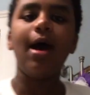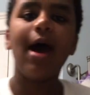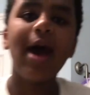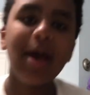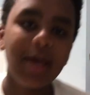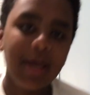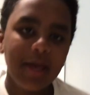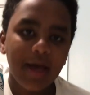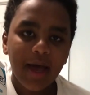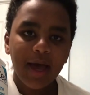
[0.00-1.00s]
I
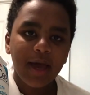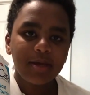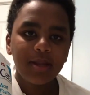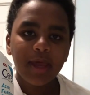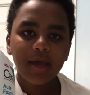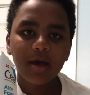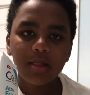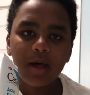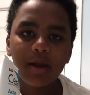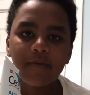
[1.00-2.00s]
had, like, a
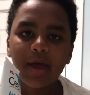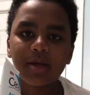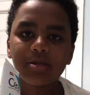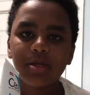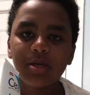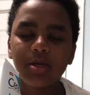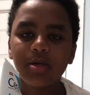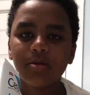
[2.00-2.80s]
lot of acne.